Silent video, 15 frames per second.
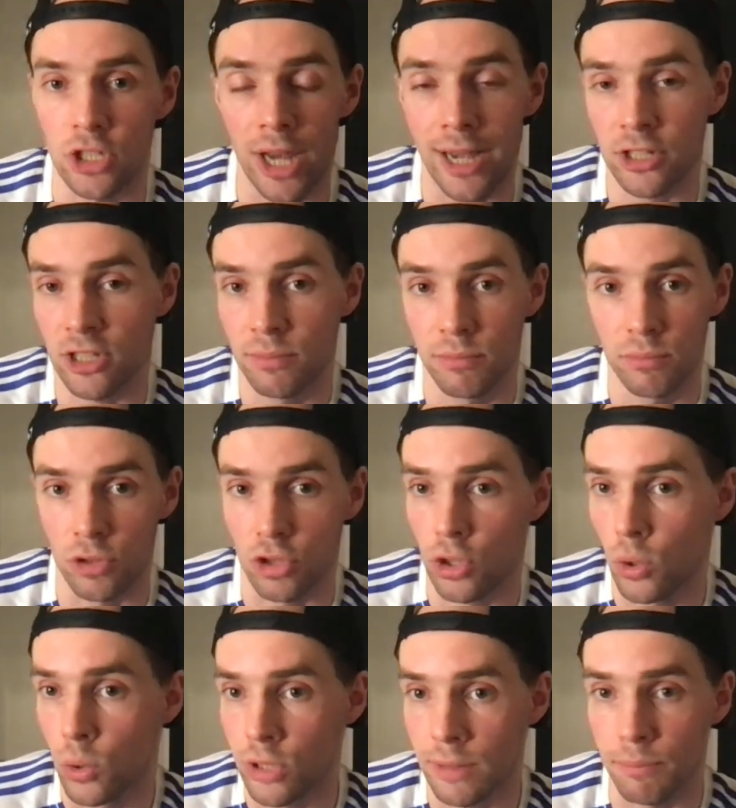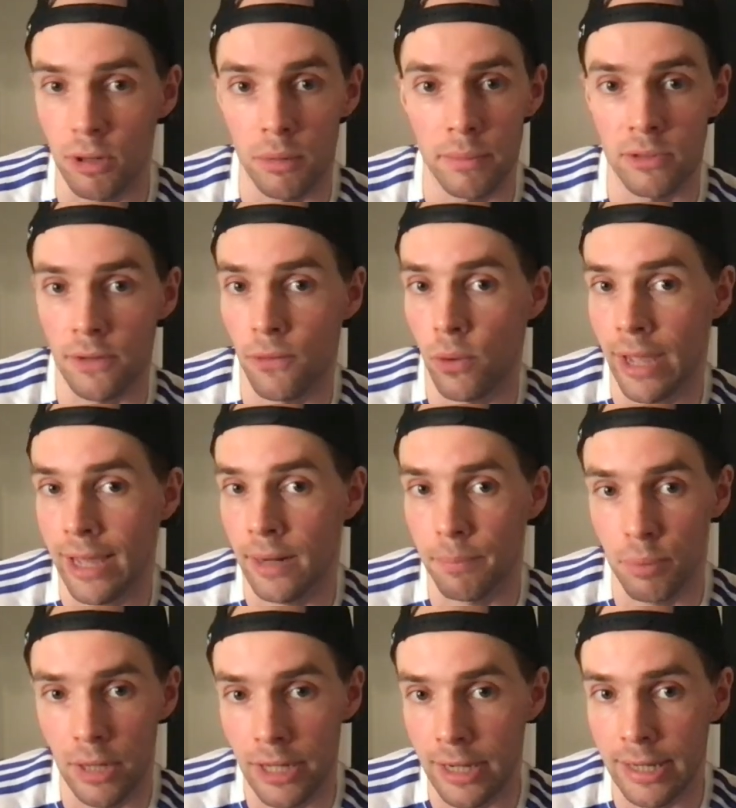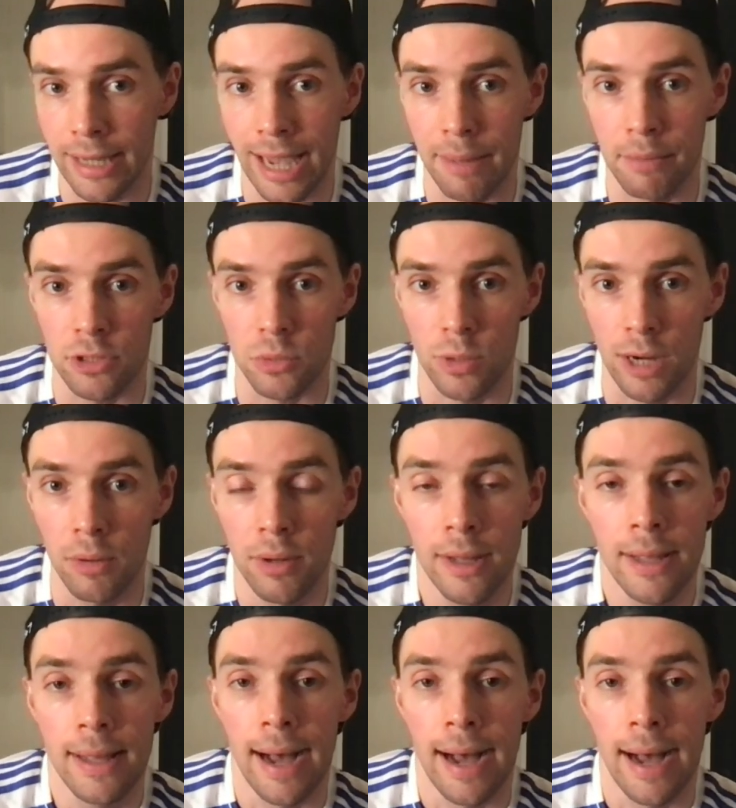Jackson was causing problems. I thought he had a brilliant game as well.